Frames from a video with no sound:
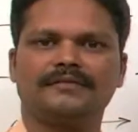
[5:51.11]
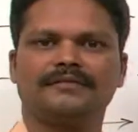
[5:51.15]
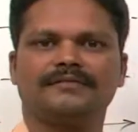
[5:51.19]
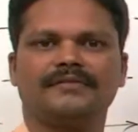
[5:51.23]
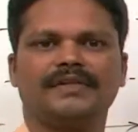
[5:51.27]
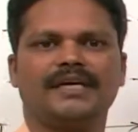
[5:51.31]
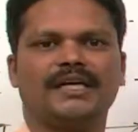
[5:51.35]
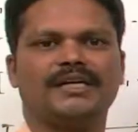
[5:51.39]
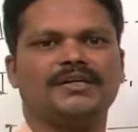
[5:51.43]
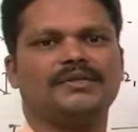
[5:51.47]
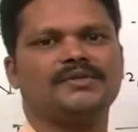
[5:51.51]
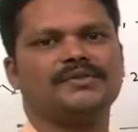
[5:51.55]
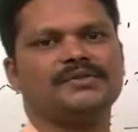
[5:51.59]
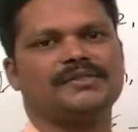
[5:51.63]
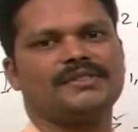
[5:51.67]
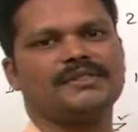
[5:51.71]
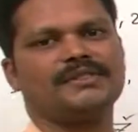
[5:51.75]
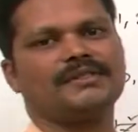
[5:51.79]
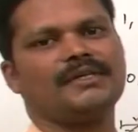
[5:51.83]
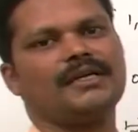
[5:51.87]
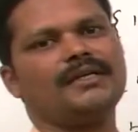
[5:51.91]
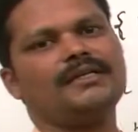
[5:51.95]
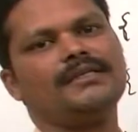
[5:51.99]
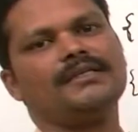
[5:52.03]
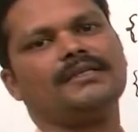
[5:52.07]
We are using
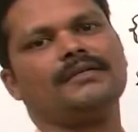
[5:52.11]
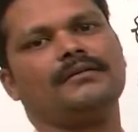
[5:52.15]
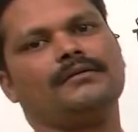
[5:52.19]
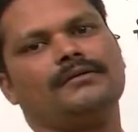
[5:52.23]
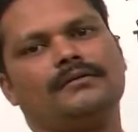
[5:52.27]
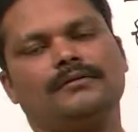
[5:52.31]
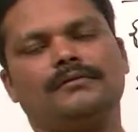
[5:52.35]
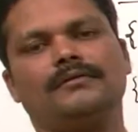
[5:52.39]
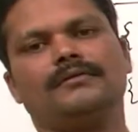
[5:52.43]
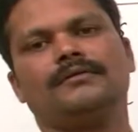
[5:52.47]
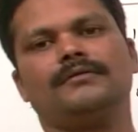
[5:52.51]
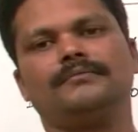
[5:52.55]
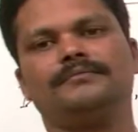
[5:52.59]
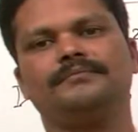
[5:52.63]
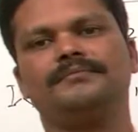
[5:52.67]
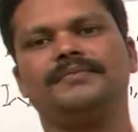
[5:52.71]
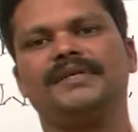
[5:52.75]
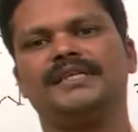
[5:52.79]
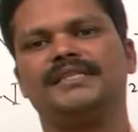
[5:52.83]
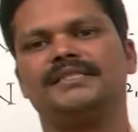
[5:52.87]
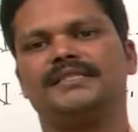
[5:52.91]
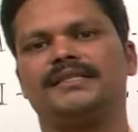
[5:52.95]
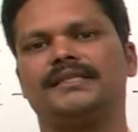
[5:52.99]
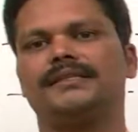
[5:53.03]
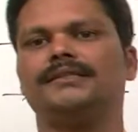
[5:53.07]
that
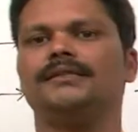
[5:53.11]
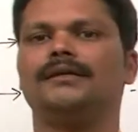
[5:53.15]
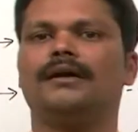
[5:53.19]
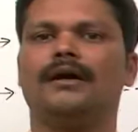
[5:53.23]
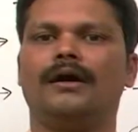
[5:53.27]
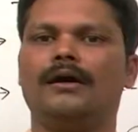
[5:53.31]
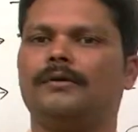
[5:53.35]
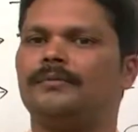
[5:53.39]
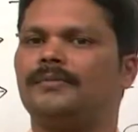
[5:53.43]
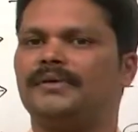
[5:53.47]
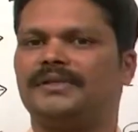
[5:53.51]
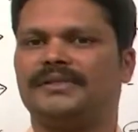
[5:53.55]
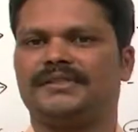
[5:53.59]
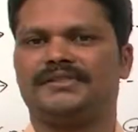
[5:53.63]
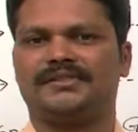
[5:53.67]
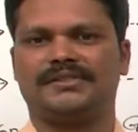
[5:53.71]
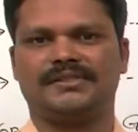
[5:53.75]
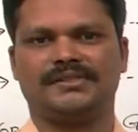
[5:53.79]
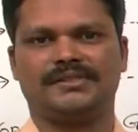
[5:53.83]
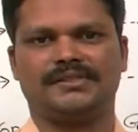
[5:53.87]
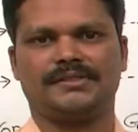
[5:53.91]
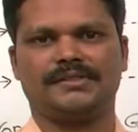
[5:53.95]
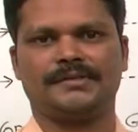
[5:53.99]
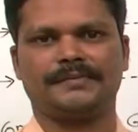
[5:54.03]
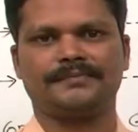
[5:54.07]
basic
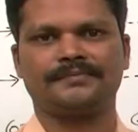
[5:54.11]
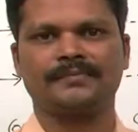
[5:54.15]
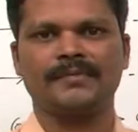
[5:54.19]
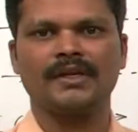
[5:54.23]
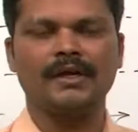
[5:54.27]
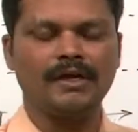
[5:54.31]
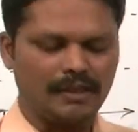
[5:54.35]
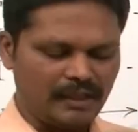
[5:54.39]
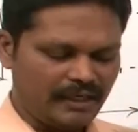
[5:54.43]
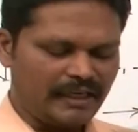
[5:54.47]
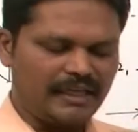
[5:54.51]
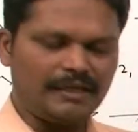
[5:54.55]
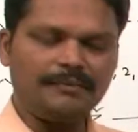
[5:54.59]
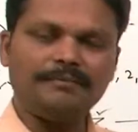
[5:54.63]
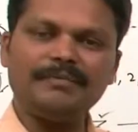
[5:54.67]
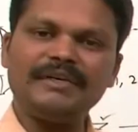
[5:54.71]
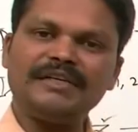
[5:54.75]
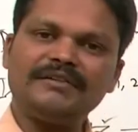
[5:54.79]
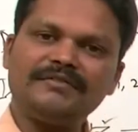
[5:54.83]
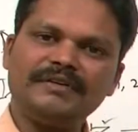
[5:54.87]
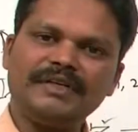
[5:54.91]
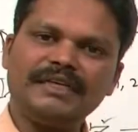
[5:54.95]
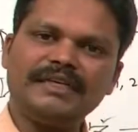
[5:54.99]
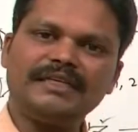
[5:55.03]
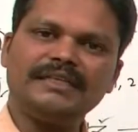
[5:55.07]
operations. In
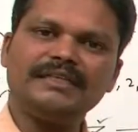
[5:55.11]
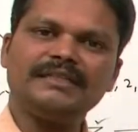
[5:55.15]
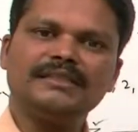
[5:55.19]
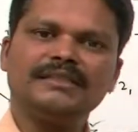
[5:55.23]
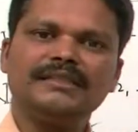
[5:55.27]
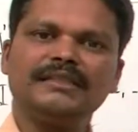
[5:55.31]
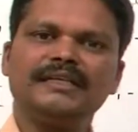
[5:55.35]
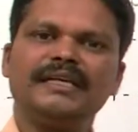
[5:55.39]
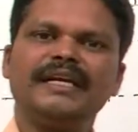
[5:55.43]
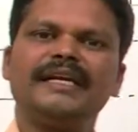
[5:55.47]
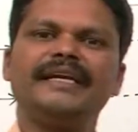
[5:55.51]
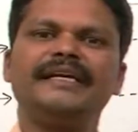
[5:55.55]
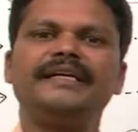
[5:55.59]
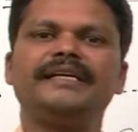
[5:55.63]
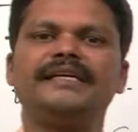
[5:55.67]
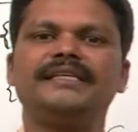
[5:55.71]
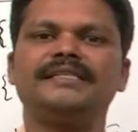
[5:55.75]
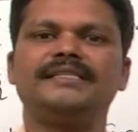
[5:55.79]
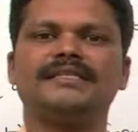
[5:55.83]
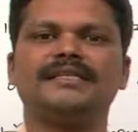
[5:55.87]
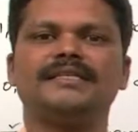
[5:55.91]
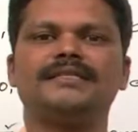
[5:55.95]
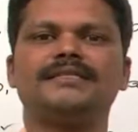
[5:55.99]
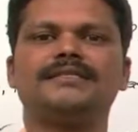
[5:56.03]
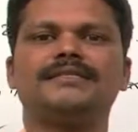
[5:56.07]
between
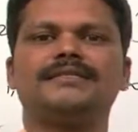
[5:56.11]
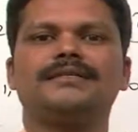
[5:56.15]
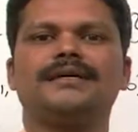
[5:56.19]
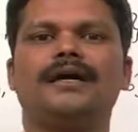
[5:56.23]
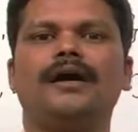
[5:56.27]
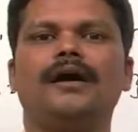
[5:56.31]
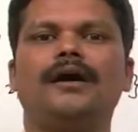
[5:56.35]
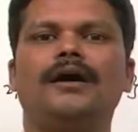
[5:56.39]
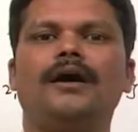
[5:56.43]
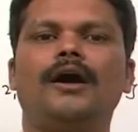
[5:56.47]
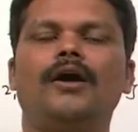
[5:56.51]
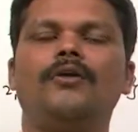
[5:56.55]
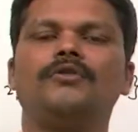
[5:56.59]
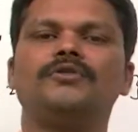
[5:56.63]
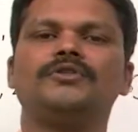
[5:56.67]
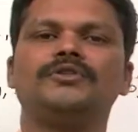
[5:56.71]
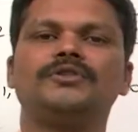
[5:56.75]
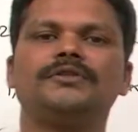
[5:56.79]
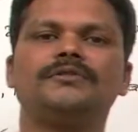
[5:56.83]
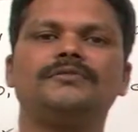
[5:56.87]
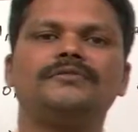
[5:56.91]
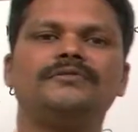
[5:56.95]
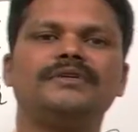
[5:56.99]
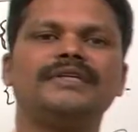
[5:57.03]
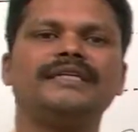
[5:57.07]
integers, how
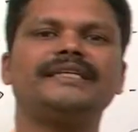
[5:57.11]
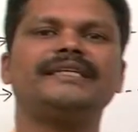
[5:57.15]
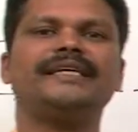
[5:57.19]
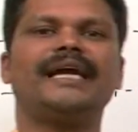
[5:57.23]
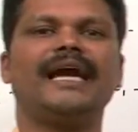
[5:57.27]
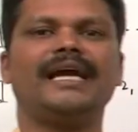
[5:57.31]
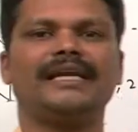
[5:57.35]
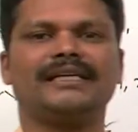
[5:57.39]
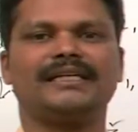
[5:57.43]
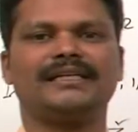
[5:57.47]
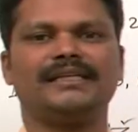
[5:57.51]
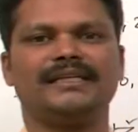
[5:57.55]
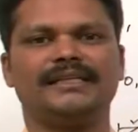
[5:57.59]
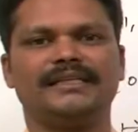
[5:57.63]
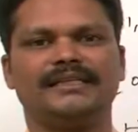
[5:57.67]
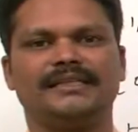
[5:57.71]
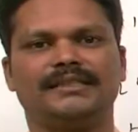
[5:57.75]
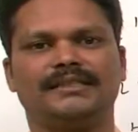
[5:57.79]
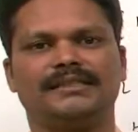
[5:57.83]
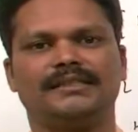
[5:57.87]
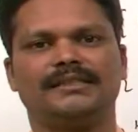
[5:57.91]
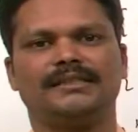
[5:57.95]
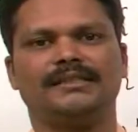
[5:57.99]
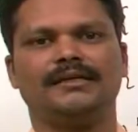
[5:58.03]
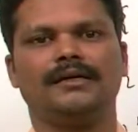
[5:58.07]
should we
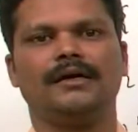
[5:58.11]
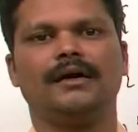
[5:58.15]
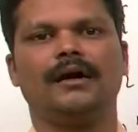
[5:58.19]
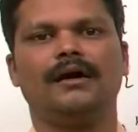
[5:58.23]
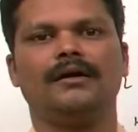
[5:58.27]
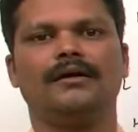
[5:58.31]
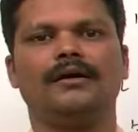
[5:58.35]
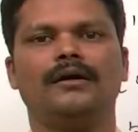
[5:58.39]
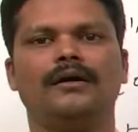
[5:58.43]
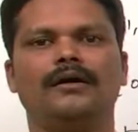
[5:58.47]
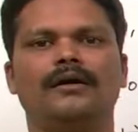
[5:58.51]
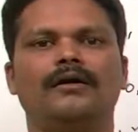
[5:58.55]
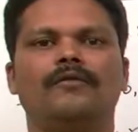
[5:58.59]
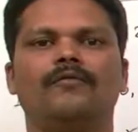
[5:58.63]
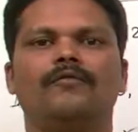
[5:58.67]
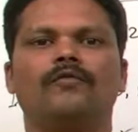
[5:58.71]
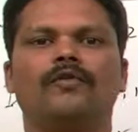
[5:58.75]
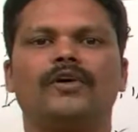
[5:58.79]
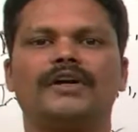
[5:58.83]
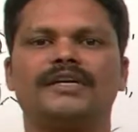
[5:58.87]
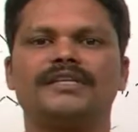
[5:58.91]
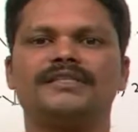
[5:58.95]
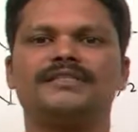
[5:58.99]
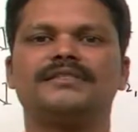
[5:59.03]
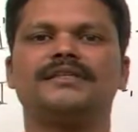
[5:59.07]
calculate?
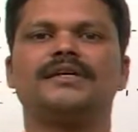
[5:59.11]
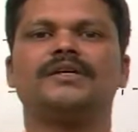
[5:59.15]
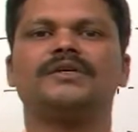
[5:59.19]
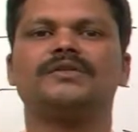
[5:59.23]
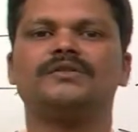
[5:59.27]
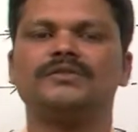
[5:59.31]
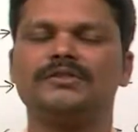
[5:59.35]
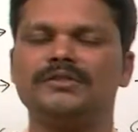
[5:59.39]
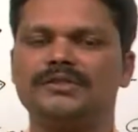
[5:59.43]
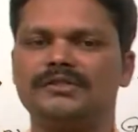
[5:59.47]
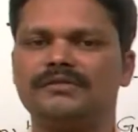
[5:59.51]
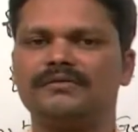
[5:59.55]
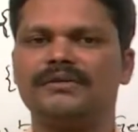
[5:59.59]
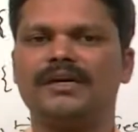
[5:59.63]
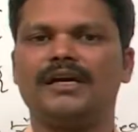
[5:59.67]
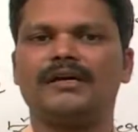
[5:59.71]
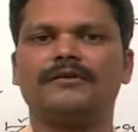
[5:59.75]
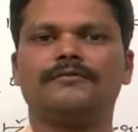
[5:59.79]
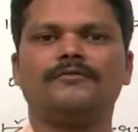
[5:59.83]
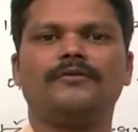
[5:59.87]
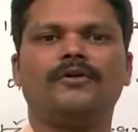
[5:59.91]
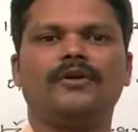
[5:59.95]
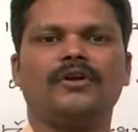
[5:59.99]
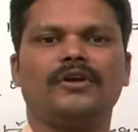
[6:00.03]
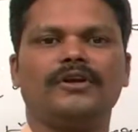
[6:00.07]
What is the rules we are
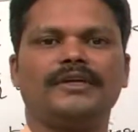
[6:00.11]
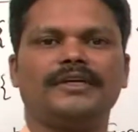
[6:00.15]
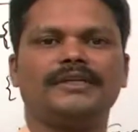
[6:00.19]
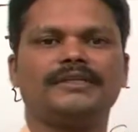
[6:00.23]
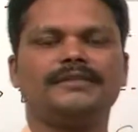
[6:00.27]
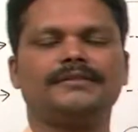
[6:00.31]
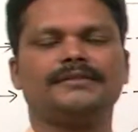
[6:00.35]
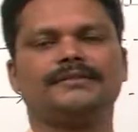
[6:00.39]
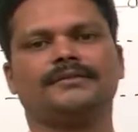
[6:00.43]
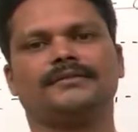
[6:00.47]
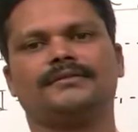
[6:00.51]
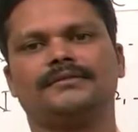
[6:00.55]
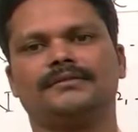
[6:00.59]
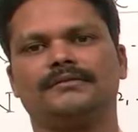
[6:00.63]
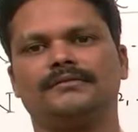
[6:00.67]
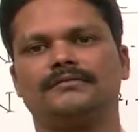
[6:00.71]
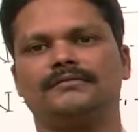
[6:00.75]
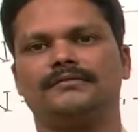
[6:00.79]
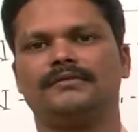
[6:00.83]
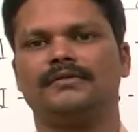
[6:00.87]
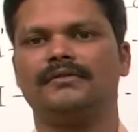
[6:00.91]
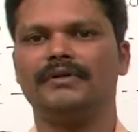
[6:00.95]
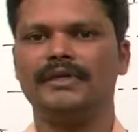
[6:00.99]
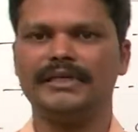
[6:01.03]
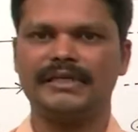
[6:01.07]
following?
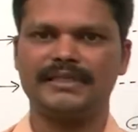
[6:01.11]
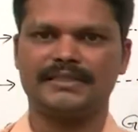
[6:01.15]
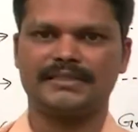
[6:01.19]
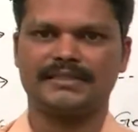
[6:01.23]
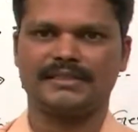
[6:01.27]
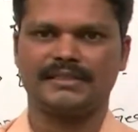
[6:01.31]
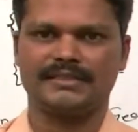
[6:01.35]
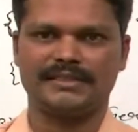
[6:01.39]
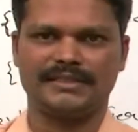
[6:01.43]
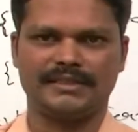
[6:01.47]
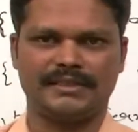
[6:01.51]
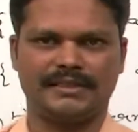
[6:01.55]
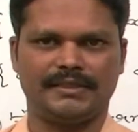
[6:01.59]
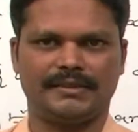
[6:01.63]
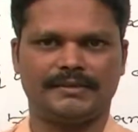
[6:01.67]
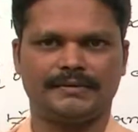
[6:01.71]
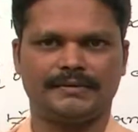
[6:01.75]
We will discuss here.